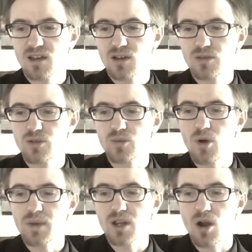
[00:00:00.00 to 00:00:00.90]
though the
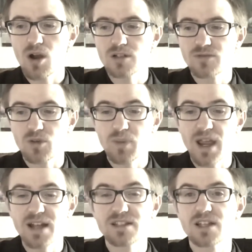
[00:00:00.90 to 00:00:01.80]
Roman guards
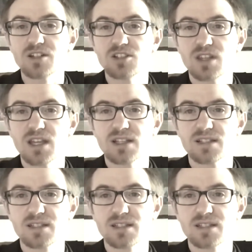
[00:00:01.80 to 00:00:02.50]
forbade such things.